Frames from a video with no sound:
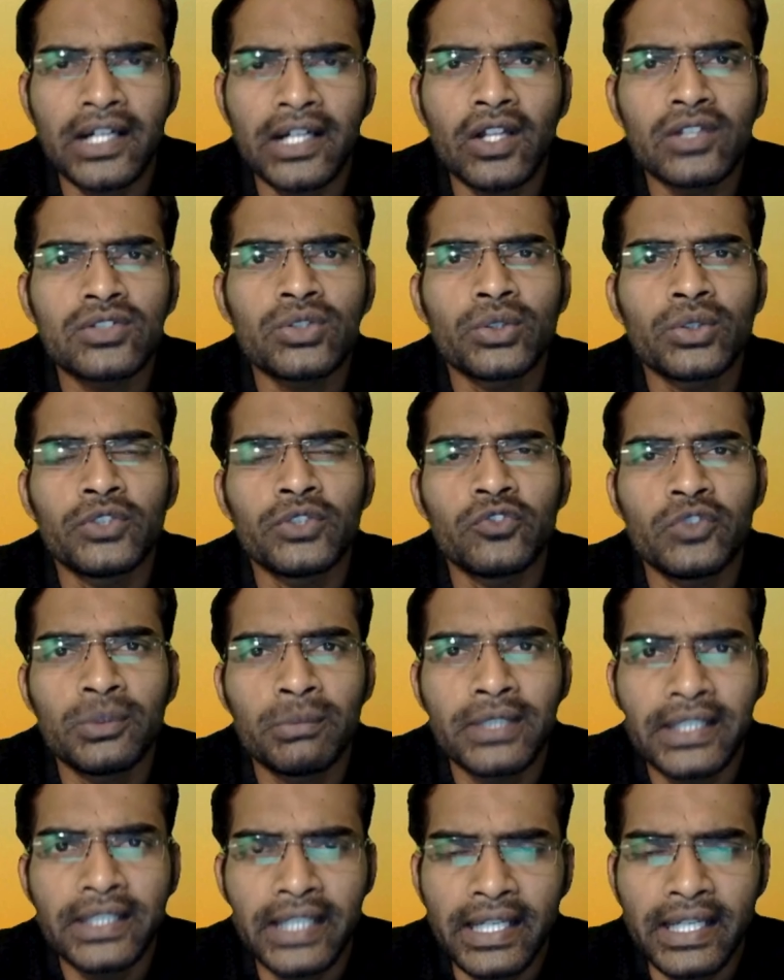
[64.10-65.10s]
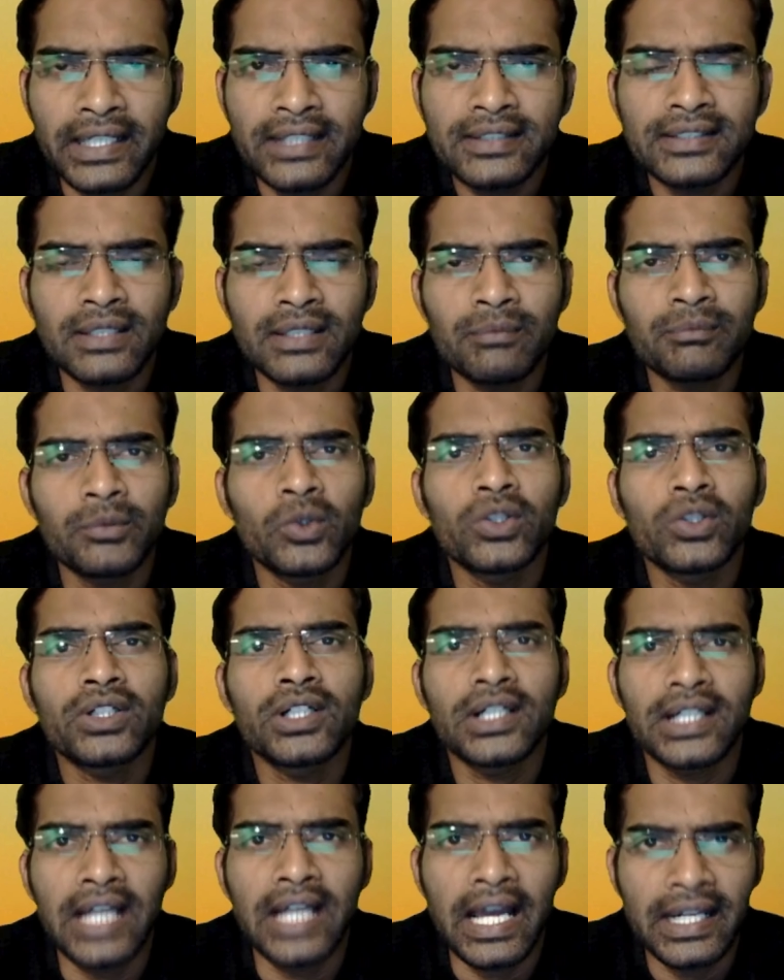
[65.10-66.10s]
also you will be gaining some more
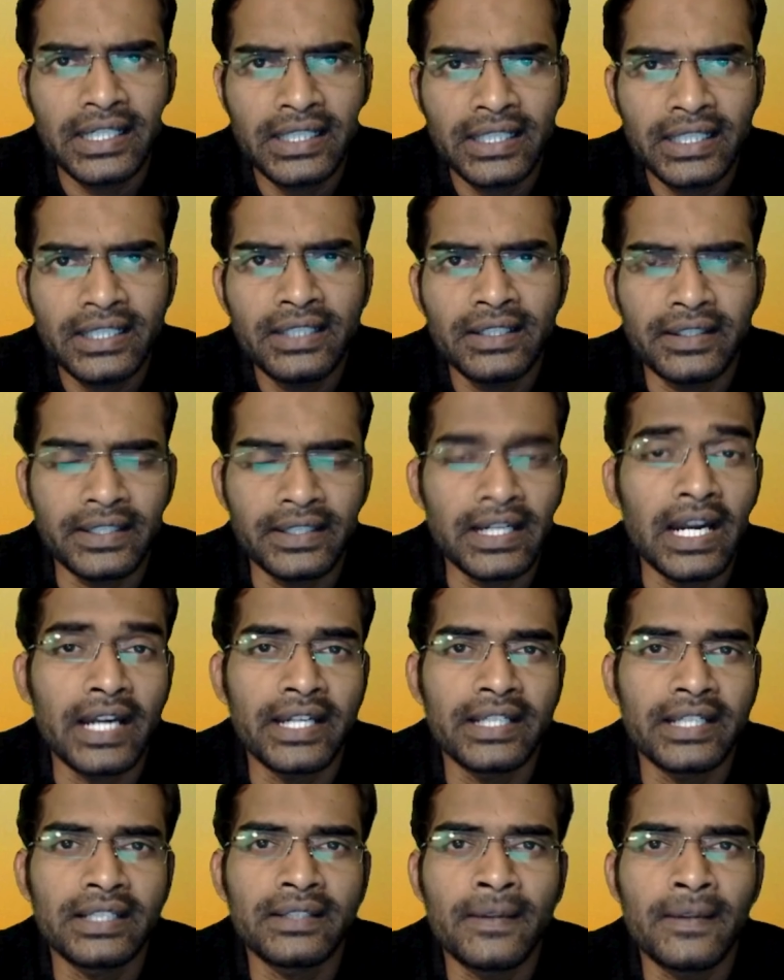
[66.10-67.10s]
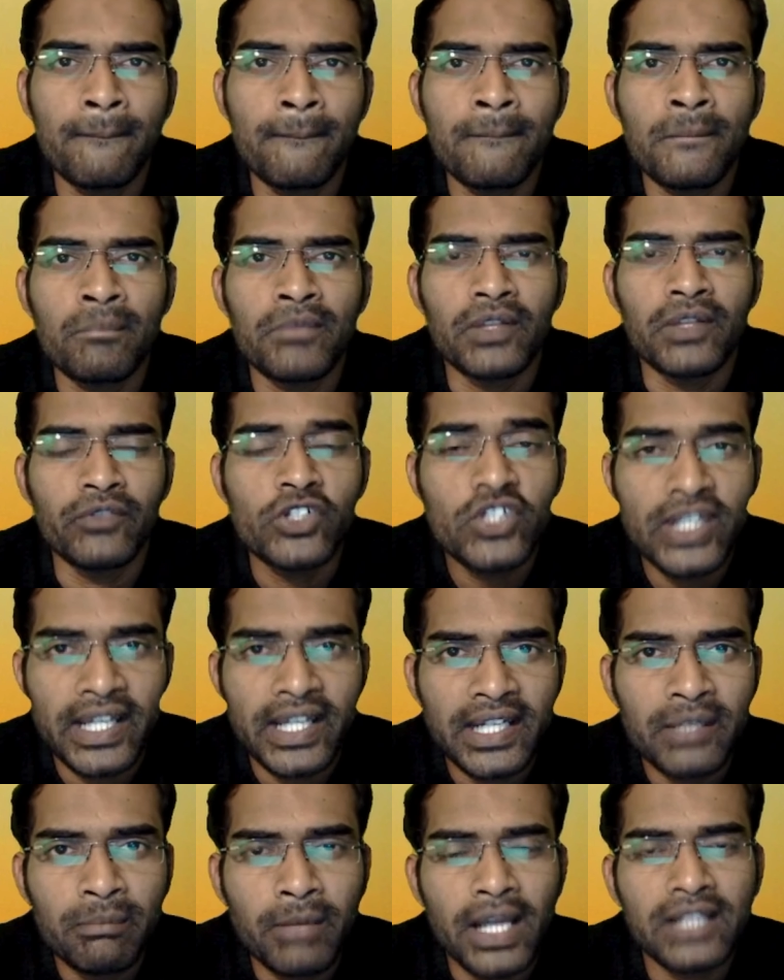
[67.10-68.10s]
clarity regarding which
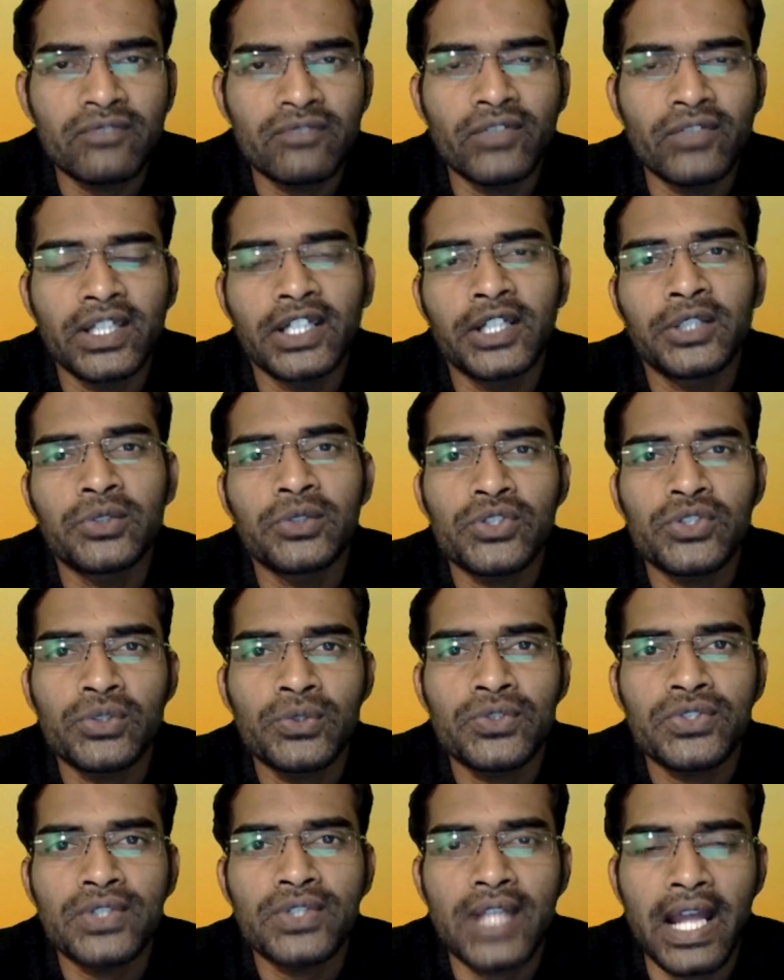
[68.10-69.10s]
career path we need to choose.